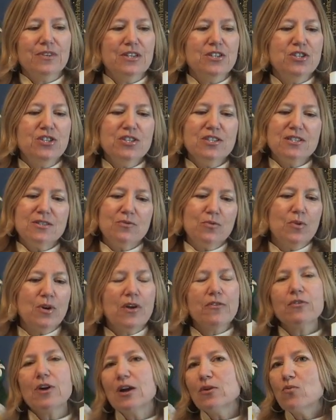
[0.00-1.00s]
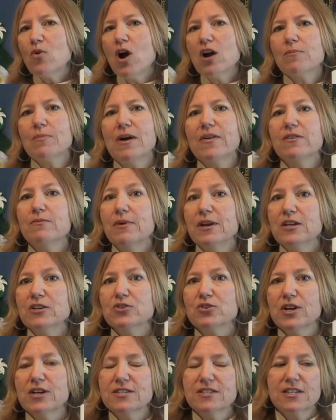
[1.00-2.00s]
just whenever I'd walk by the
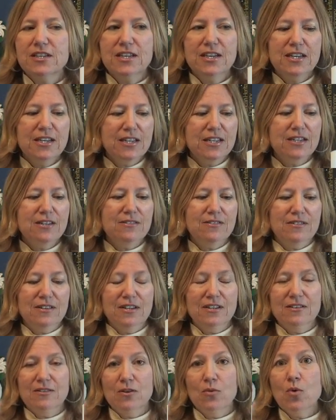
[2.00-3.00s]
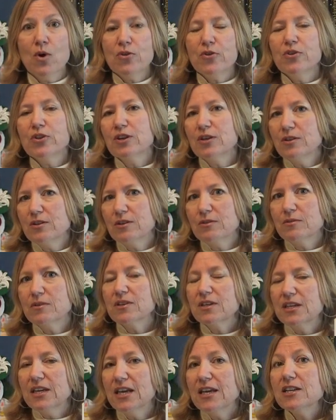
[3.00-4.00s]
manger as a kid, whether the
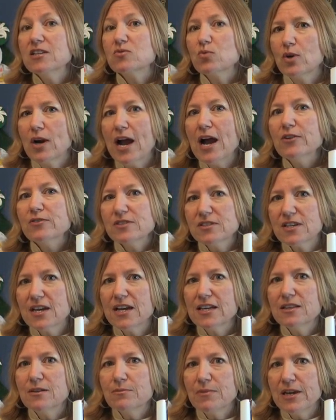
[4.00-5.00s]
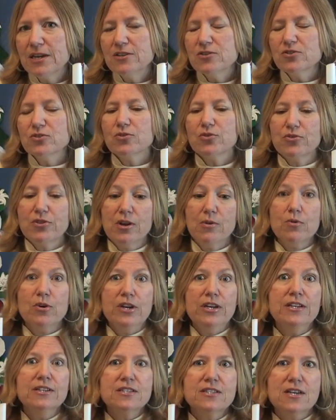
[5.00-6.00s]
kings were outside the manger or they were
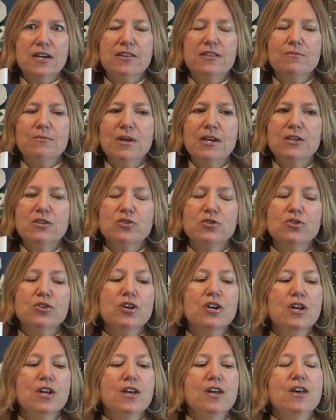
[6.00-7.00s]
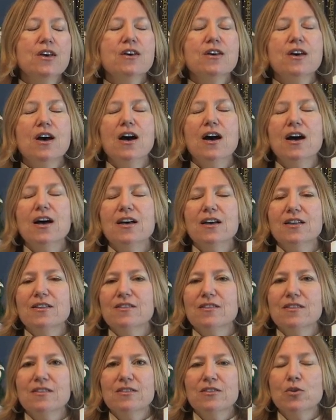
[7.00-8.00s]
inside the manger,
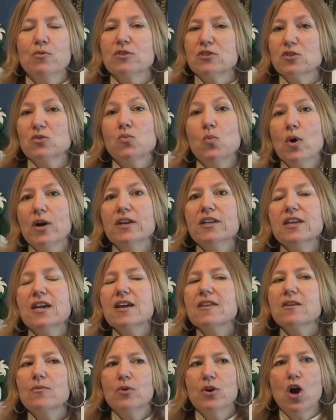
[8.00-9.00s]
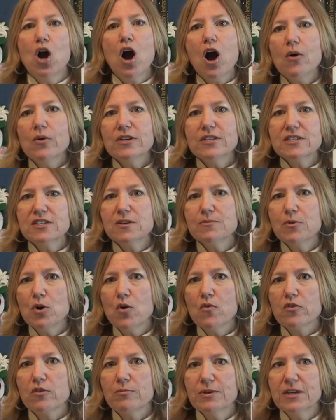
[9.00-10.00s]
there was this one king that would always tip
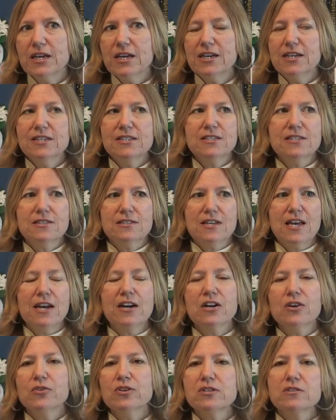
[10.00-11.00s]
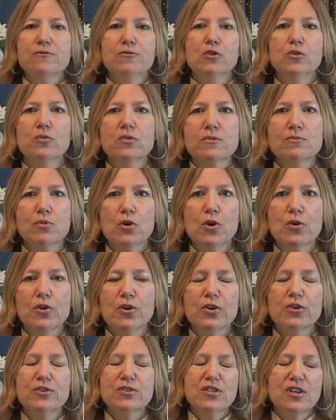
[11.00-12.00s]
over because, I don't know, his foot was
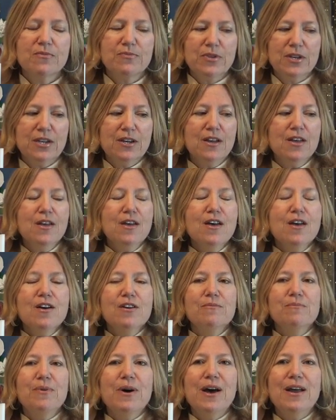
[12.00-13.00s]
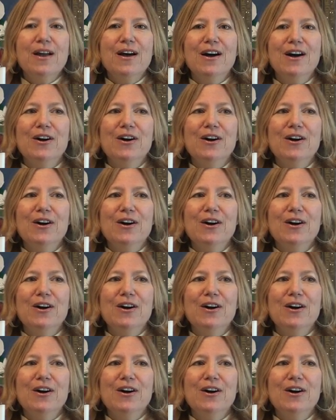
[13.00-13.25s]
broken or something. But